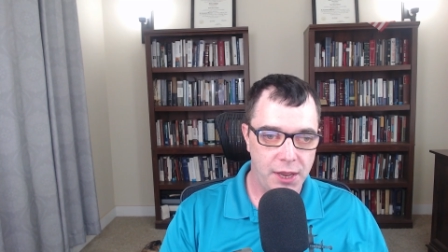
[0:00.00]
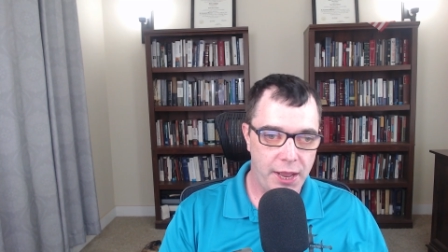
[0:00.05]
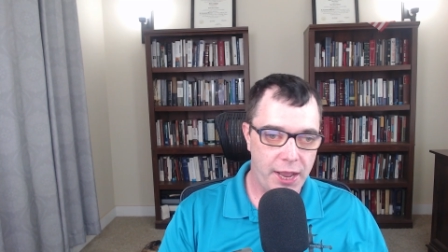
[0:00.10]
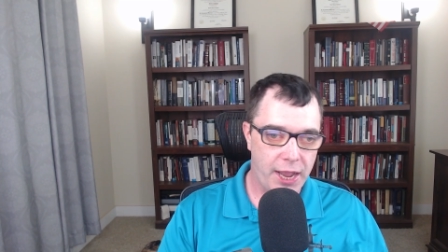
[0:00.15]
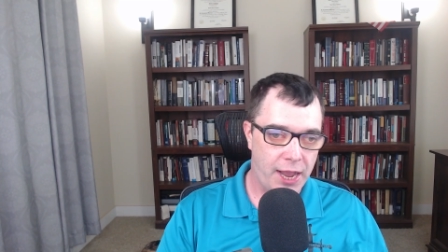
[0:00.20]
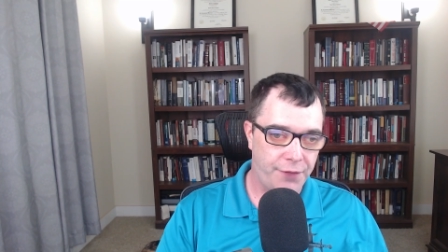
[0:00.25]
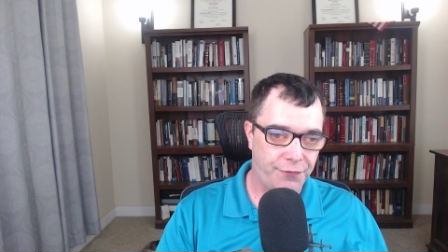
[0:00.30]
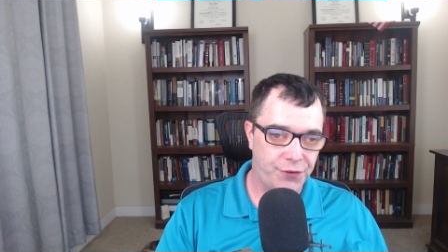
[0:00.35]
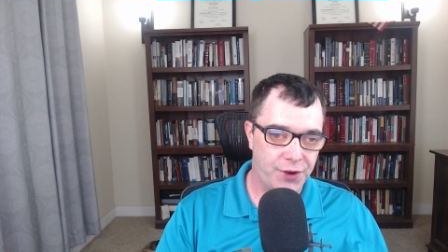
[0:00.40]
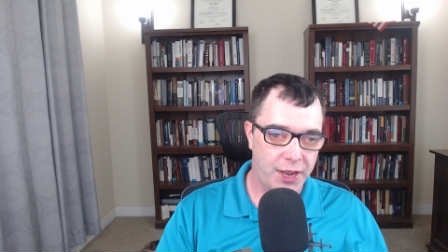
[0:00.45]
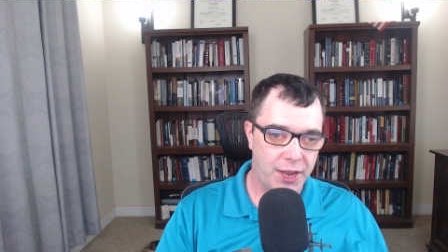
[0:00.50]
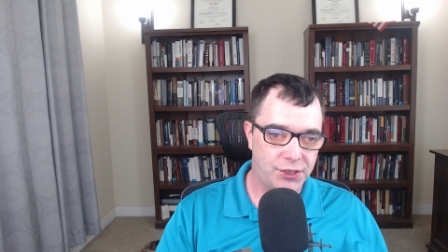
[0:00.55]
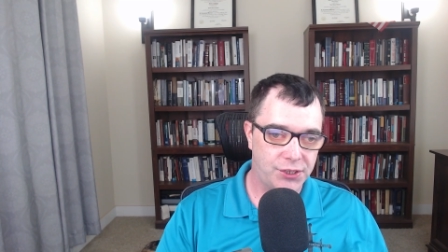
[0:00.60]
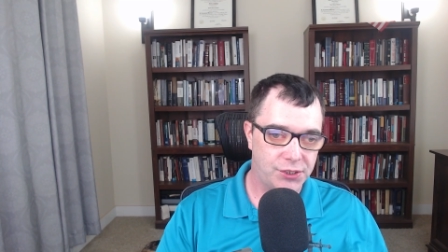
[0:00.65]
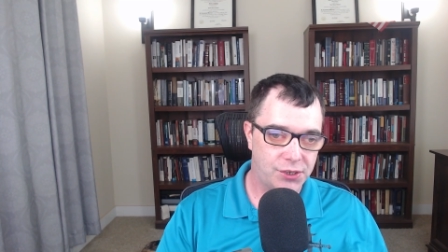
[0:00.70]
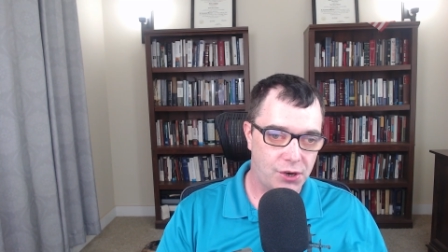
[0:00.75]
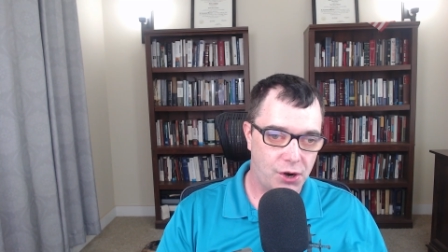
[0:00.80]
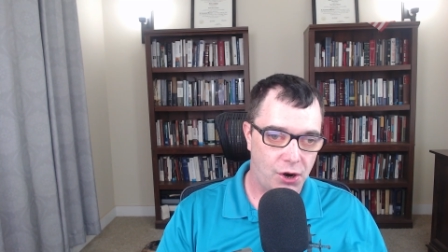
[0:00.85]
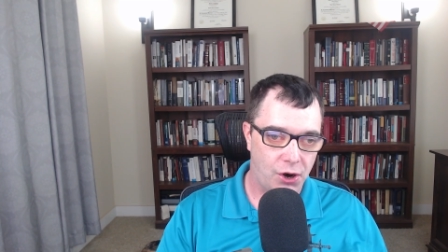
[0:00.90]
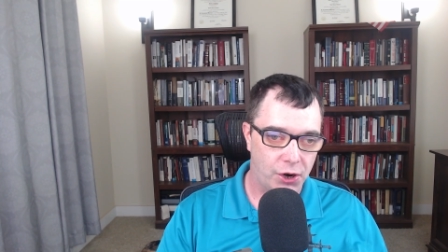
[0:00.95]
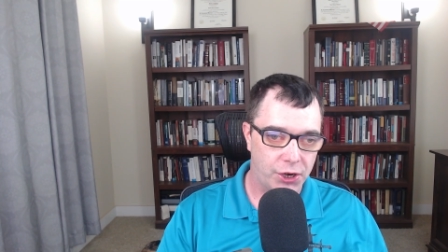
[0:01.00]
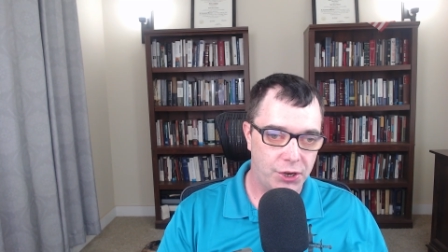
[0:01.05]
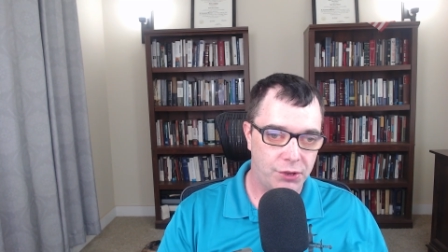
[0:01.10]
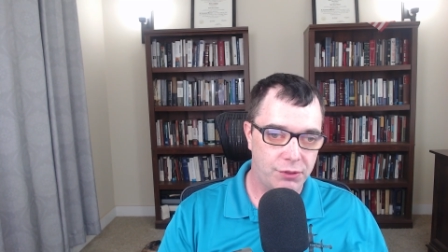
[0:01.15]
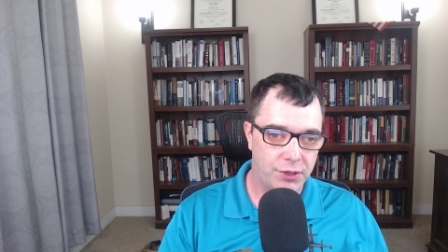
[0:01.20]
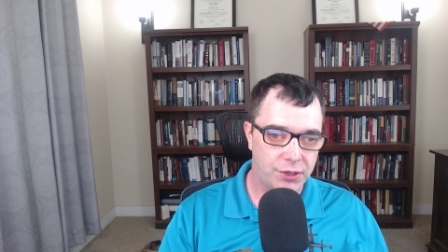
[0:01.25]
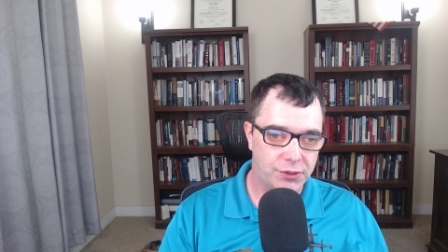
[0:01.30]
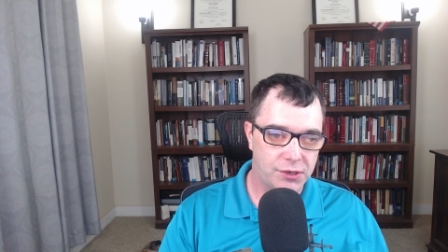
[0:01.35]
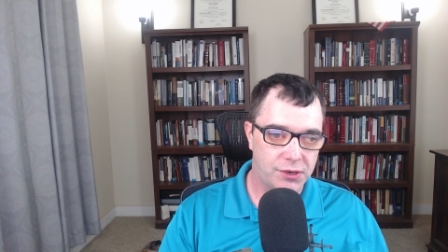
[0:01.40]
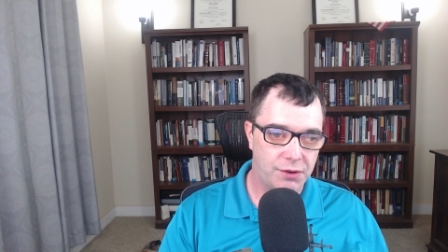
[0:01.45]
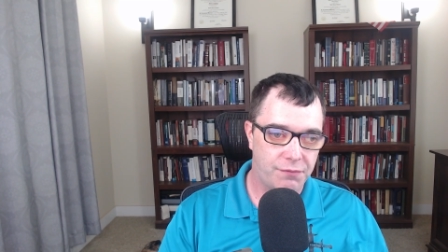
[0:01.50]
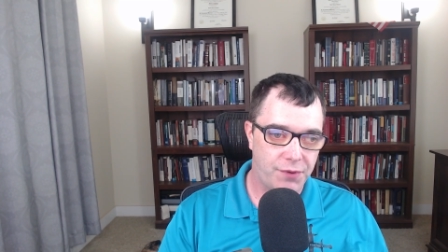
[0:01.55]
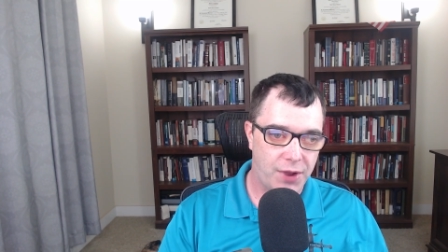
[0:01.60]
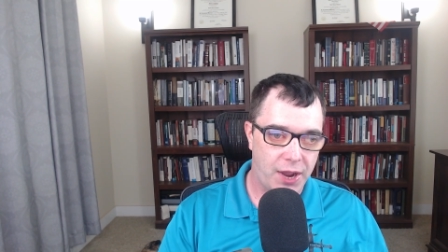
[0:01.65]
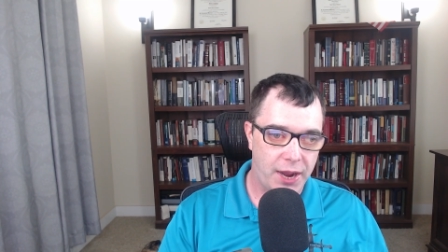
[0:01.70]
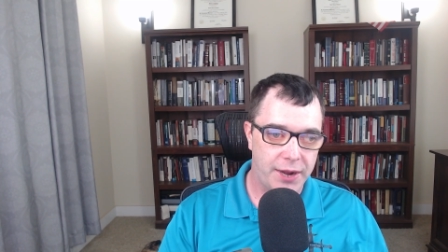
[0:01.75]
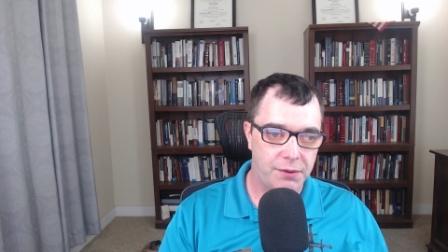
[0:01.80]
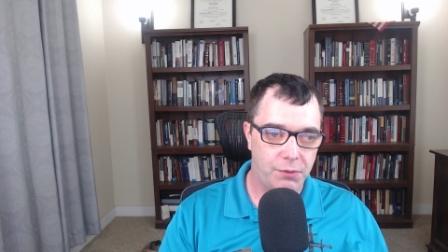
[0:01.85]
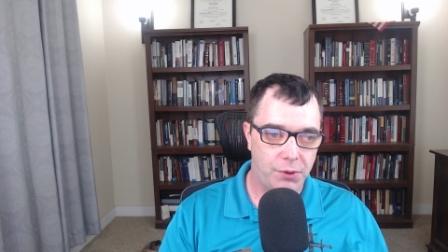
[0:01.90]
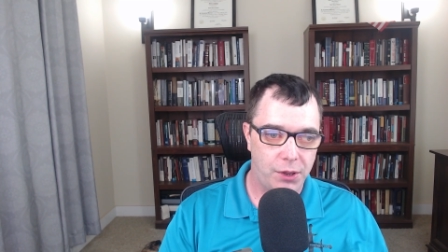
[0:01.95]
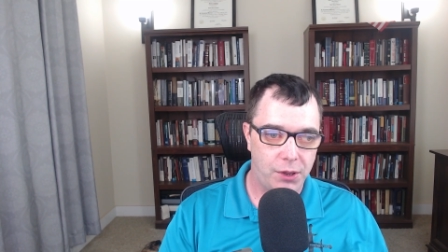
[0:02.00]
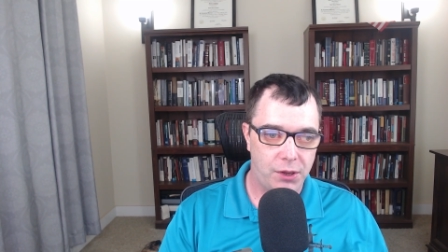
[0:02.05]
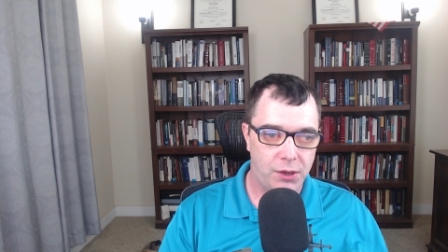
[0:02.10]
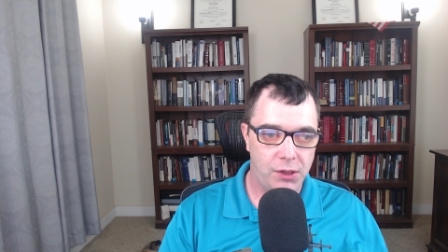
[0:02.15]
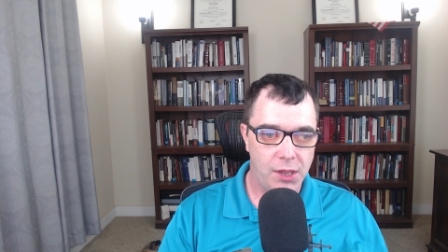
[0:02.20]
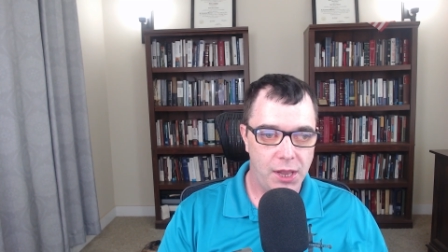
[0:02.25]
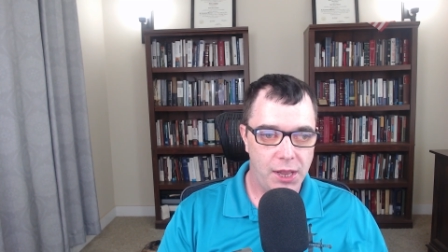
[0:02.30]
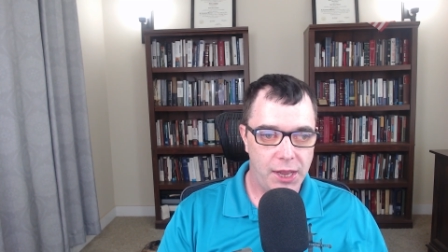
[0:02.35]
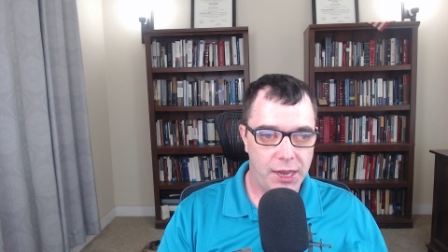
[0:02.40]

Athanasius argued that the divine will